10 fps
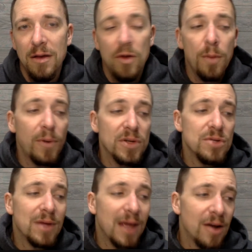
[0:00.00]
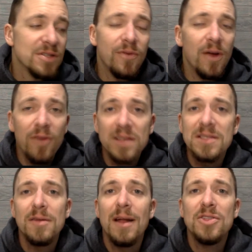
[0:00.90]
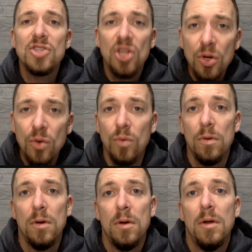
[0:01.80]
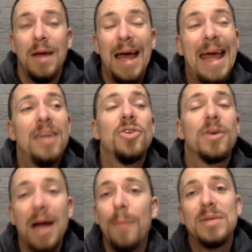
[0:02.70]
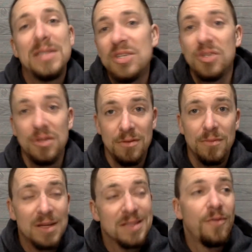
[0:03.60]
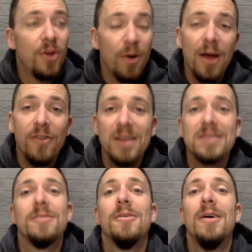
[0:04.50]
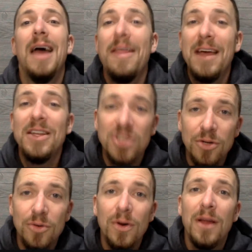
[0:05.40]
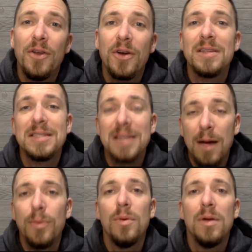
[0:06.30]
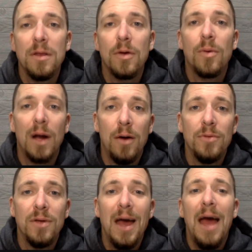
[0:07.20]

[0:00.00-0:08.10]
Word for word: The only person who cares if you have hustle or not is you and your competition. Because if you don't have hustle, and they do, they're going to stomp you into the ground.